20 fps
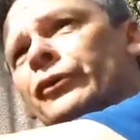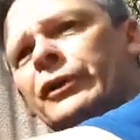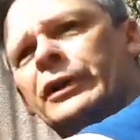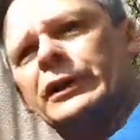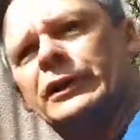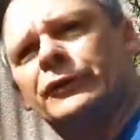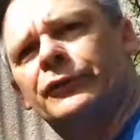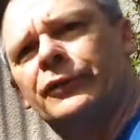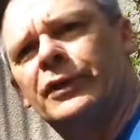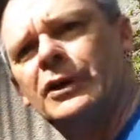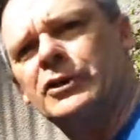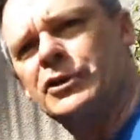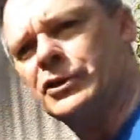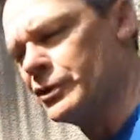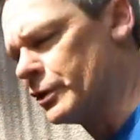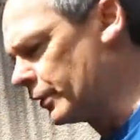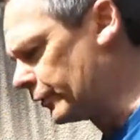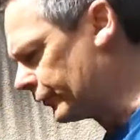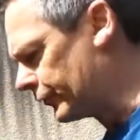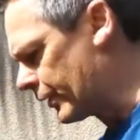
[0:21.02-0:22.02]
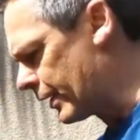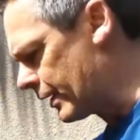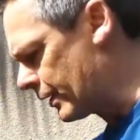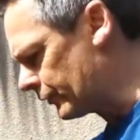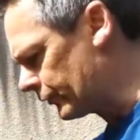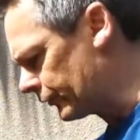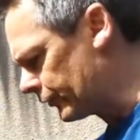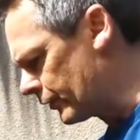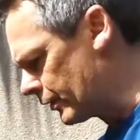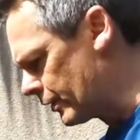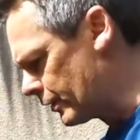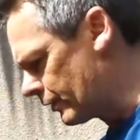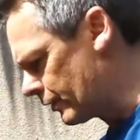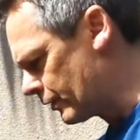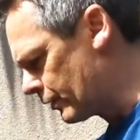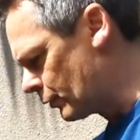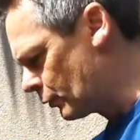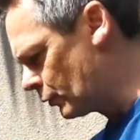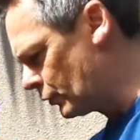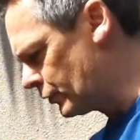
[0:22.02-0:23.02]
seeing it's such a nice day outside,
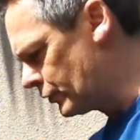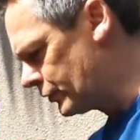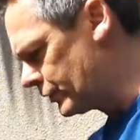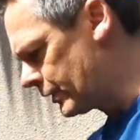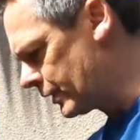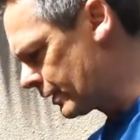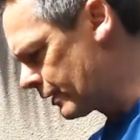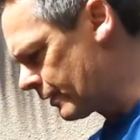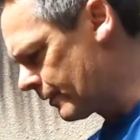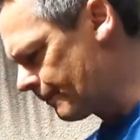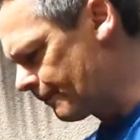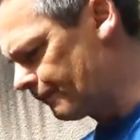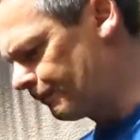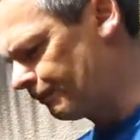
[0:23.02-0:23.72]
I would